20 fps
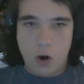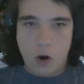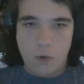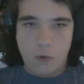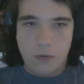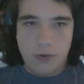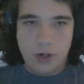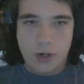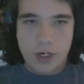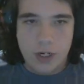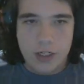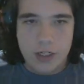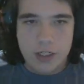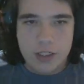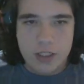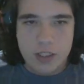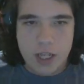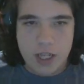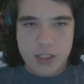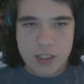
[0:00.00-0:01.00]
over it and
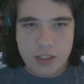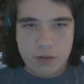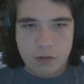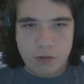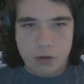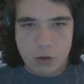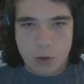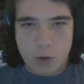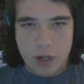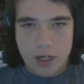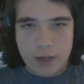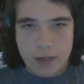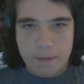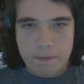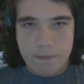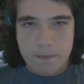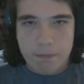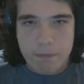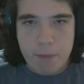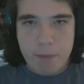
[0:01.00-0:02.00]
discuss it real quick.
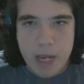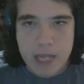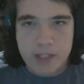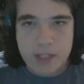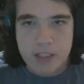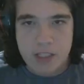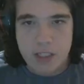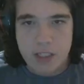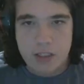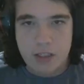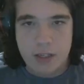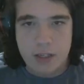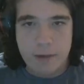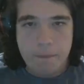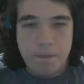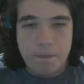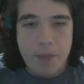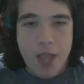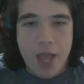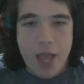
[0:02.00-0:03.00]
Basically,
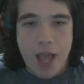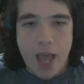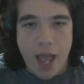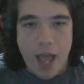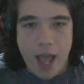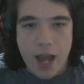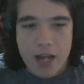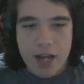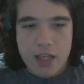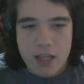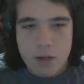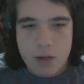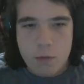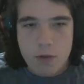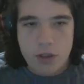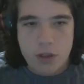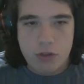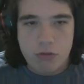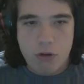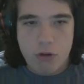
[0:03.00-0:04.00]
anything
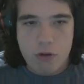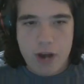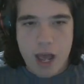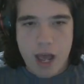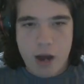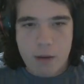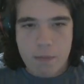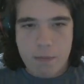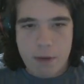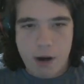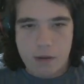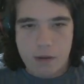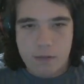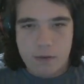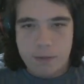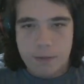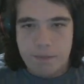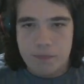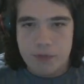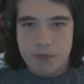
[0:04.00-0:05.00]
we throw down above
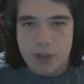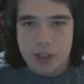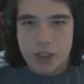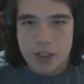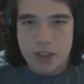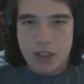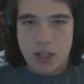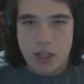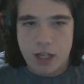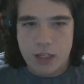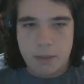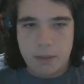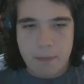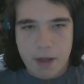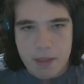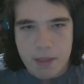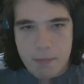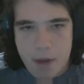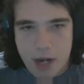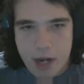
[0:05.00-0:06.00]
gets collected
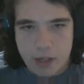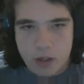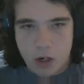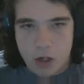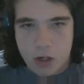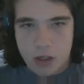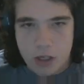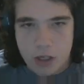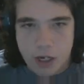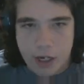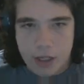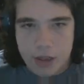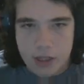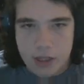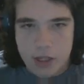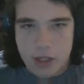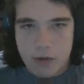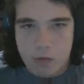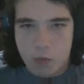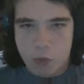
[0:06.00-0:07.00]
by the minecart. It
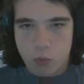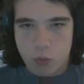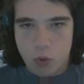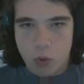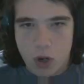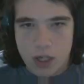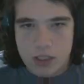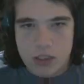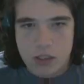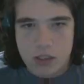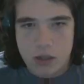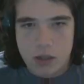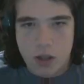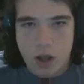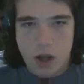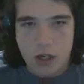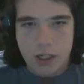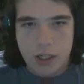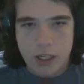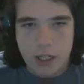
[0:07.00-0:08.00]
then runs
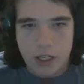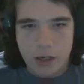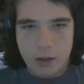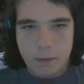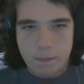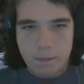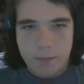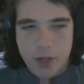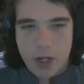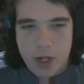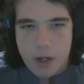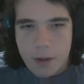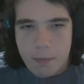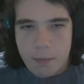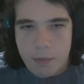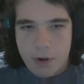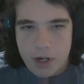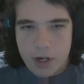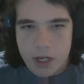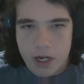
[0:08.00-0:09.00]
along here,
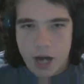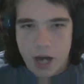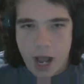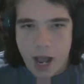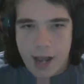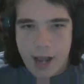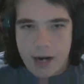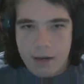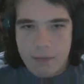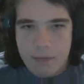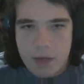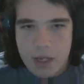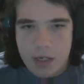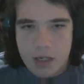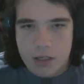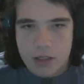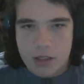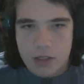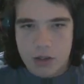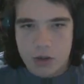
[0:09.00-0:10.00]
putting an item
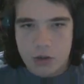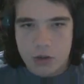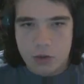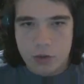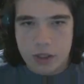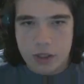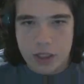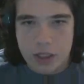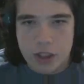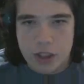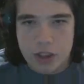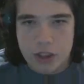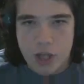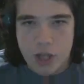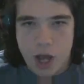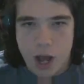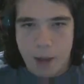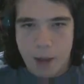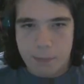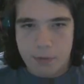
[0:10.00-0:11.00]
into each of
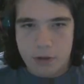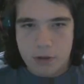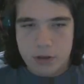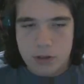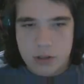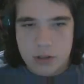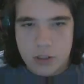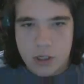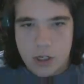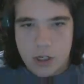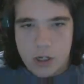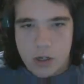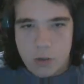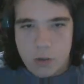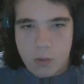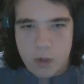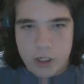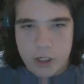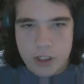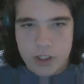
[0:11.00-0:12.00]
the hoppers,
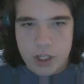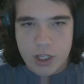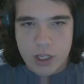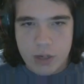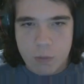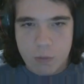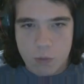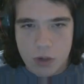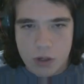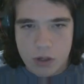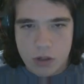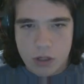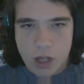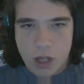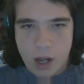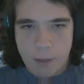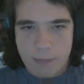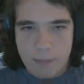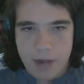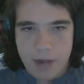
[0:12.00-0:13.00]
which then will come